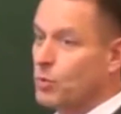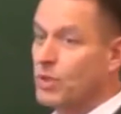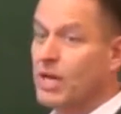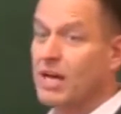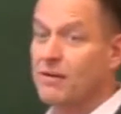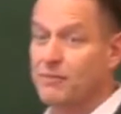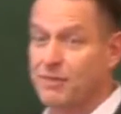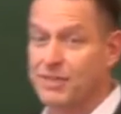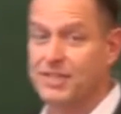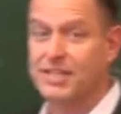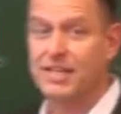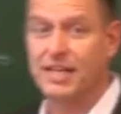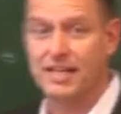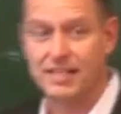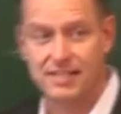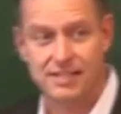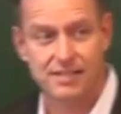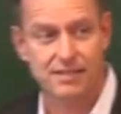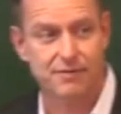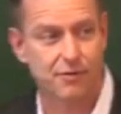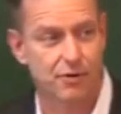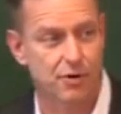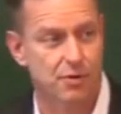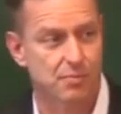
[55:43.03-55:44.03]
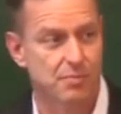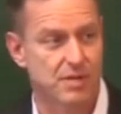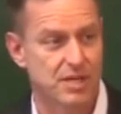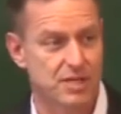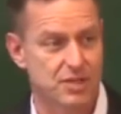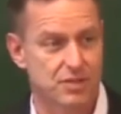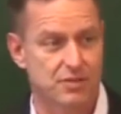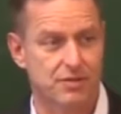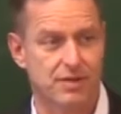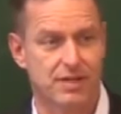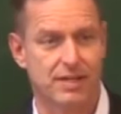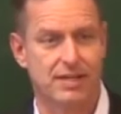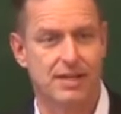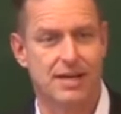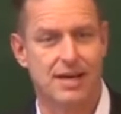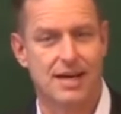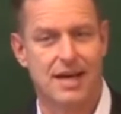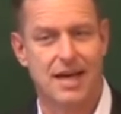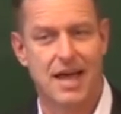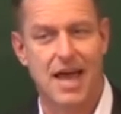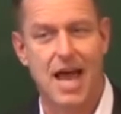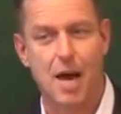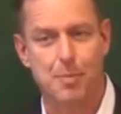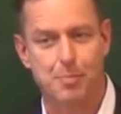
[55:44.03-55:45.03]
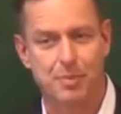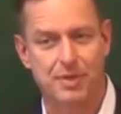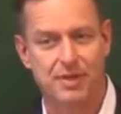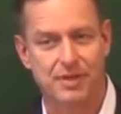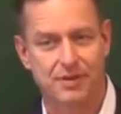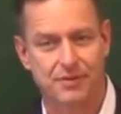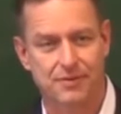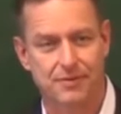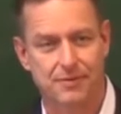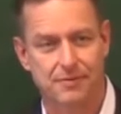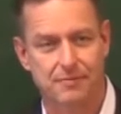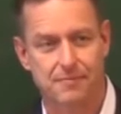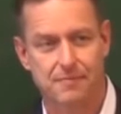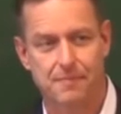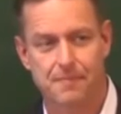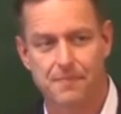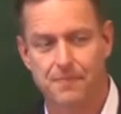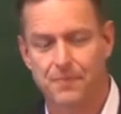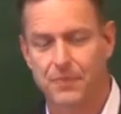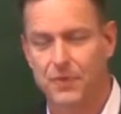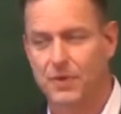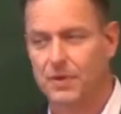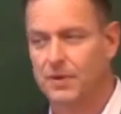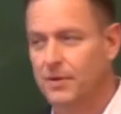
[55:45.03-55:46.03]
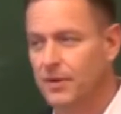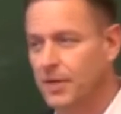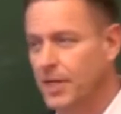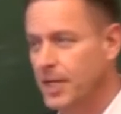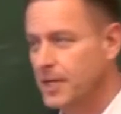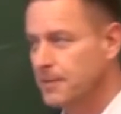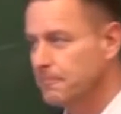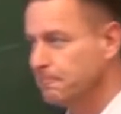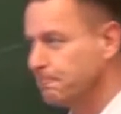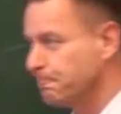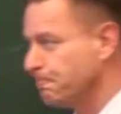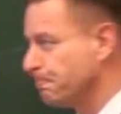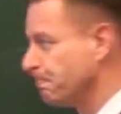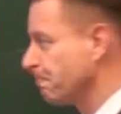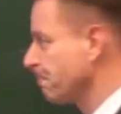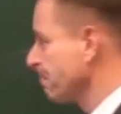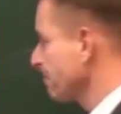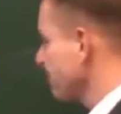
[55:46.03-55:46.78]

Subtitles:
that we have a test for measuring happiness. Okay?